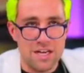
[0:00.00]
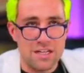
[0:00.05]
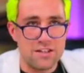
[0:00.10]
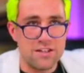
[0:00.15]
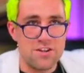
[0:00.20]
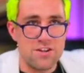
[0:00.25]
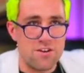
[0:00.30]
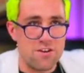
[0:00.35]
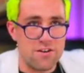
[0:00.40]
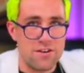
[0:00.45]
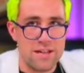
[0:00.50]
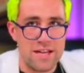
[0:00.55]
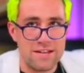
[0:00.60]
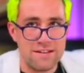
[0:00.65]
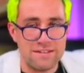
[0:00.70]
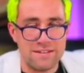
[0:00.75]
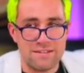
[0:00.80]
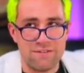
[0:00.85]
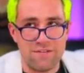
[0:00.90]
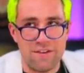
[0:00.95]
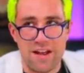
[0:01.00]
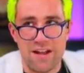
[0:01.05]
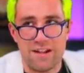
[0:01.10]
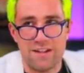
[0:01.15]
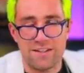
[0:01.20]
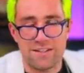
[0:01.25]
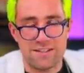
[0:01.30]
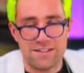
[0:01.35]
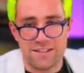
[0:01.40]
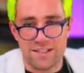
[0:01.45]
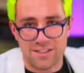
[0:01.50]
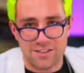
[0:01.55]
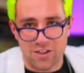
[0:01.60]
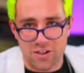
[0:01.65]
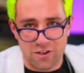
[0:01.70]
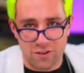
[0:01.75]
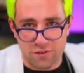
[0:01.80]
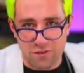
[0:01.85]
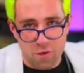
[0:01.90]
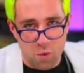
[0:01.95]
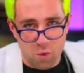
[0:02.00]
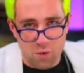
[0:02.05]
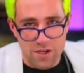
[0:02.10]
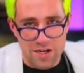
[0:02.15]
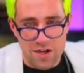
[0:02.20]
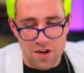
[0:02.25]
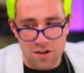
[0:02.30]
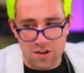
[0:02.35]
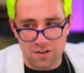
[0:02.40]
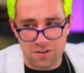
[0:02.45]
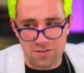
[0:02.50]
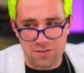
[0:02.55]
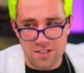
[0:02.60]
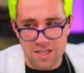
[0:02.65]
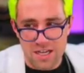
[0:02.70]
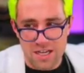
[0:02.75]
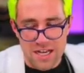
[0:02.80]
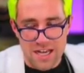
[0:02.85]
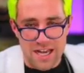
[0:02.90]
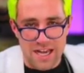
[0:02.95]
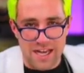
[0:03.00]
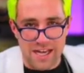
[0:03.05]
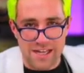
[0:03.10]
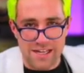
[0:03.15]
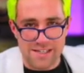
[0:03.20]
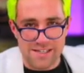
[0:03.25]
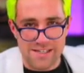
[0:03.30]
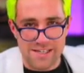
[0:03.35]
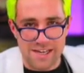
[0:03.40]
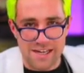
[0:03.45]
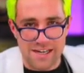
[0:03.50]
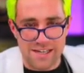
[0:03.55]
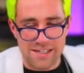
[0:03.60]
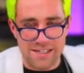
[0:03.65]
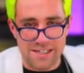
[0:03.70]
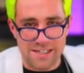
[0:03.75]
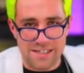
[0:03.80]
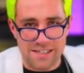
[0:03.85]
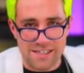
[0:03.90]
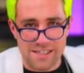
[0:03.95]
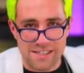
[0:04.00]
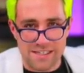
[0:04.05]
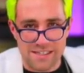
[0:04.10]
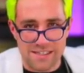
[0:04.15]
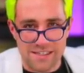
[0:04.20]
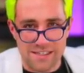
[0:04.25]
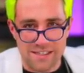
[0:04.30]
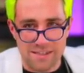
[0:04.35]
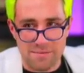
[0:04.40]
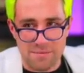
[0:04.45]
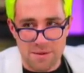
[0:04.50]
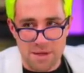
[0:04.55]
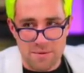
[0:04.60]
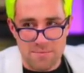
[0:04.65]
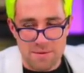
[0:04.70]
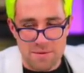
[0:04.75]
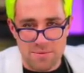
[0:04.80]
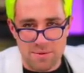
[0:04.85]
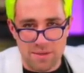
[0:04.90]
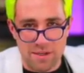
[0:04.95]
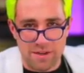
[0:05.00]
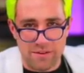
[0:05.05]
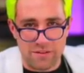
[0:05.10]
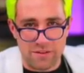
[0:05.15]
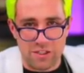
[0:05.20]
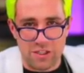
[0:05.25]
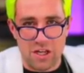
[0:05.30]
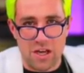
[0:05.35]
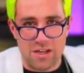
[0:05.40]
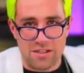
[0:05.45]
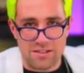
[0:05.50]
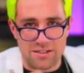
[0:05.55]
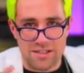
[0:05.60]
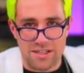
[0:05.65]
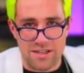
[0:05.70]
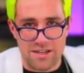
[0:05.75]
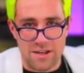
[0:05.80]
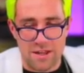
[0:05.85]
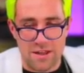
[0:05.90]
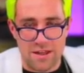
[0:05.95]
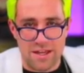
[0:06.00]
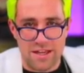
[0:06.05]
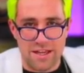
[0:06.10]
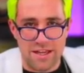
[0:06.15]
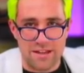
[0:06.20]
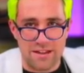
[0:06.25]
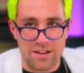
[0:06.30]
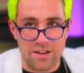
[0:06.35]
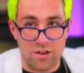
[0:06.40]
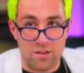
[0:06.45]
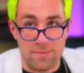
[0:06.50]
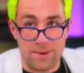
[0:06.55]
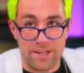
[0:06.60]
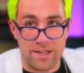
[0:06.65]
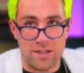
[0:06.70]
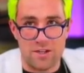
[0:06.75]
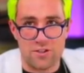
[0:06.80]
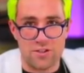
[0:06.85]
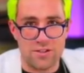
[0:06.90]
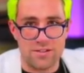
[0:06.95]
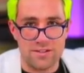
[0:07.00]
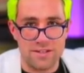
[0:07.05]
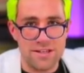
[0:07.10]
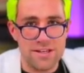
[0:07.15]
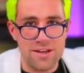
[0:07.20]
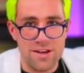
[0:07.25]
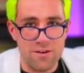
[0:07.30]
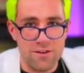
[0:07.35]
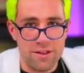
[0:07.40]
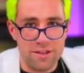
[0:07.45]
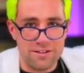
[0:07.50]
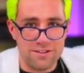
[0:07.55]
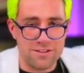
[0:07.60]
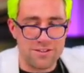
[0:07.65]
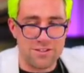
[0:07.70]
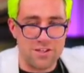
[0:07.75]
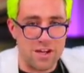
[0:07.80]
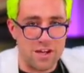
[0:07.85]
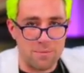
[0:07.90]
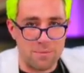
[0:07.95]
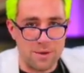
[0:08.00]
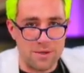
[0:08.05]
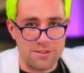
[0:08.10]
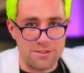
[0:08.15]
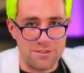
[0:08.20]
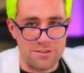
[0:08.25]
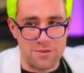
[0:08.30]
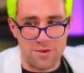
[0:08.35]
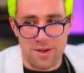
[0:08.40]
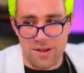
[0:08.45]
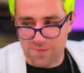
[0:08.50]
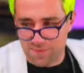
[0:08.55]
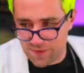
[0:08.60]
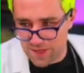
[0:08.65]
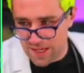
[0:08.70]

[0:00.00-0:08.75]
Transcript: The darn things fell to $640, and uh, and, and uh, people kind of lost it, thinking that, oh my gosh, the CEO thinks the stock price is too high.